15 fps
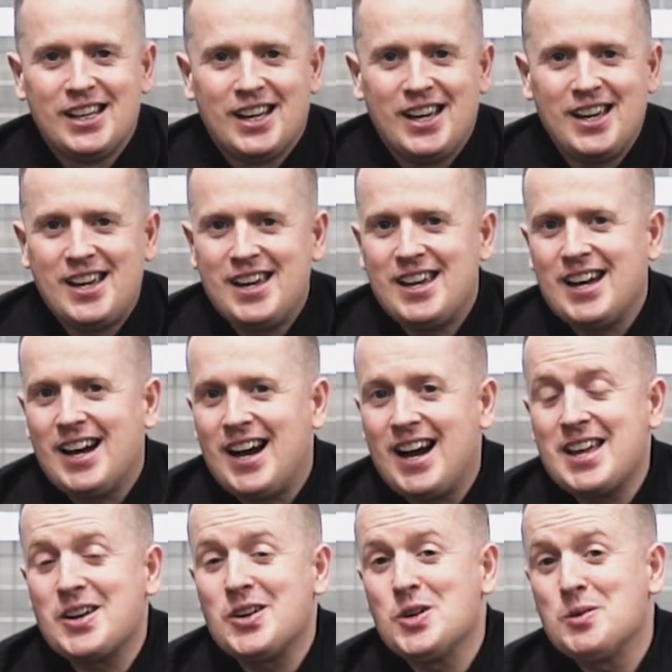Hey,
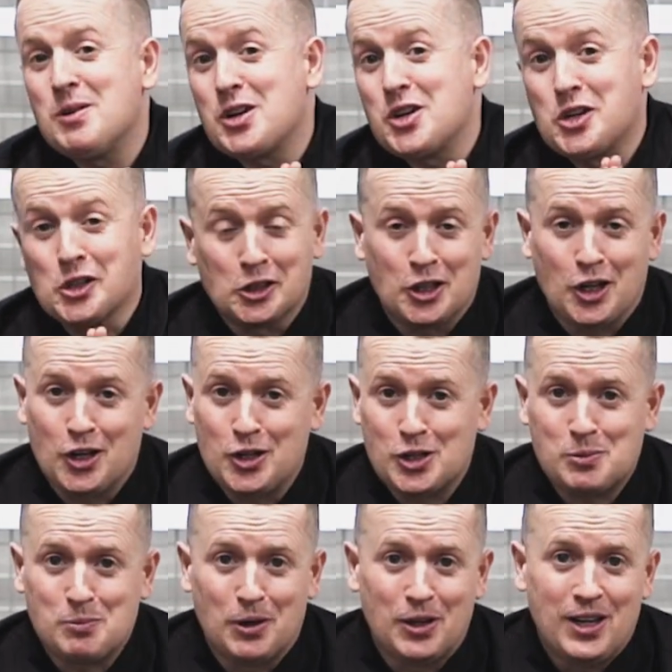I don't know about your
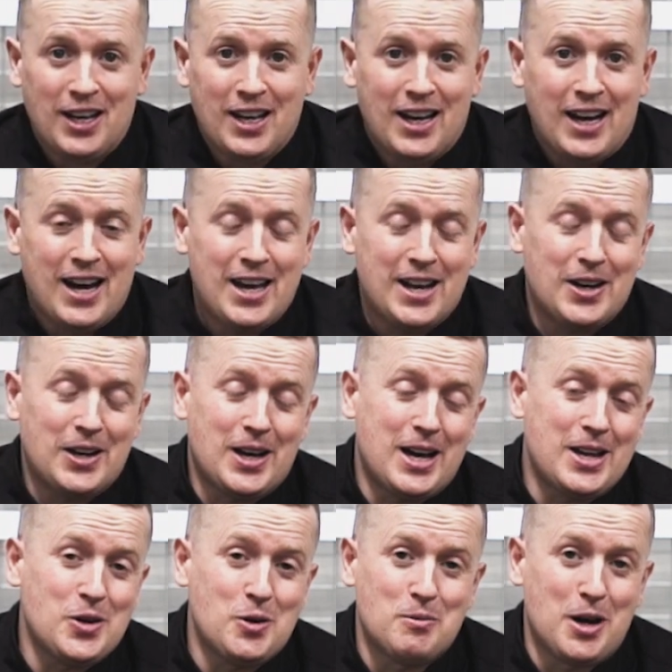house, but
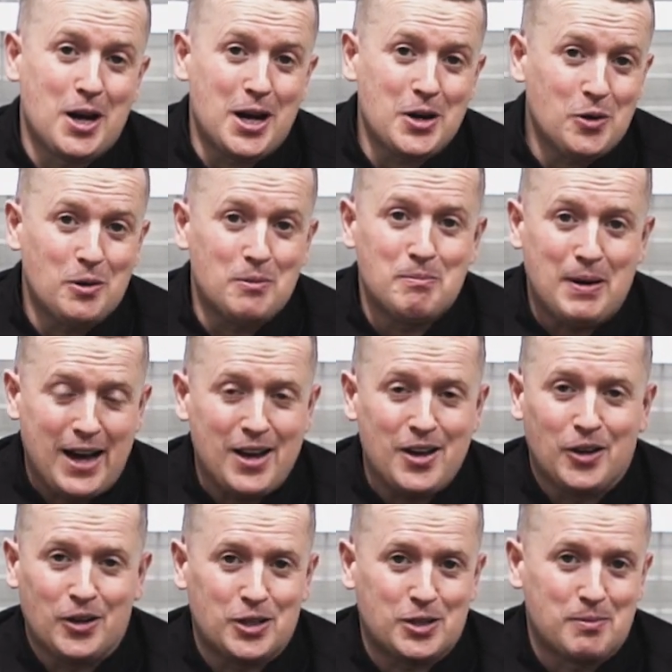I know in my
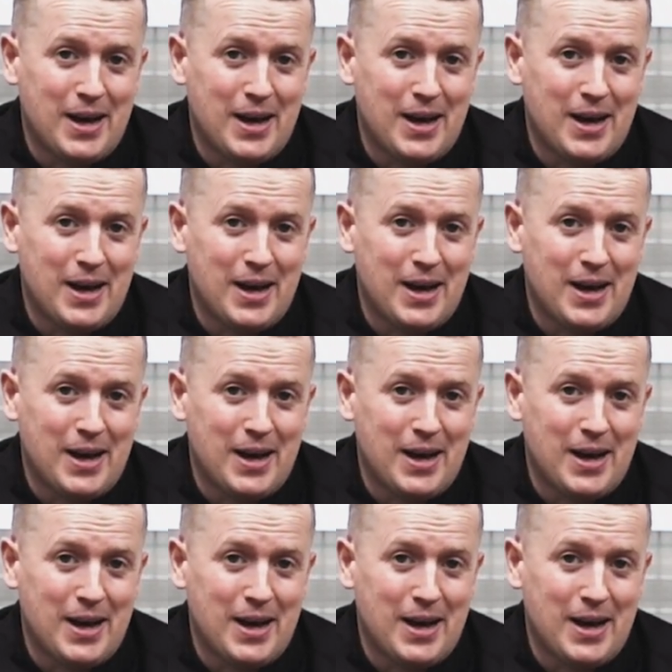house,